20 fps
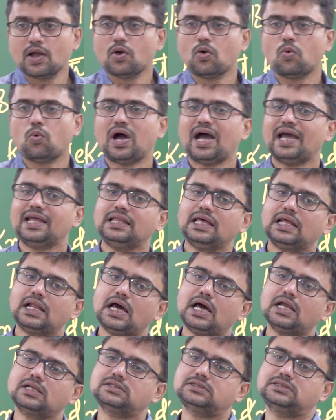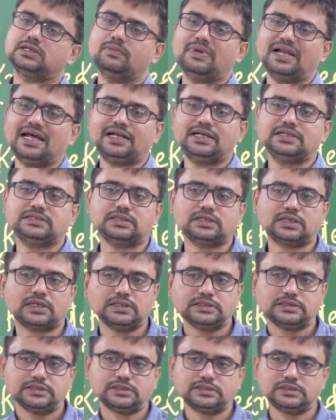Why there are similarities in
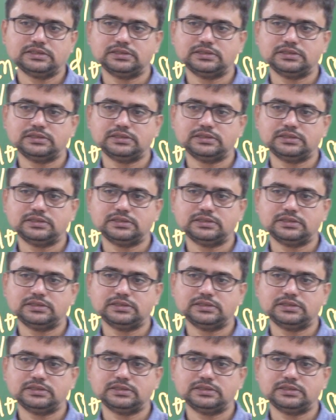culture?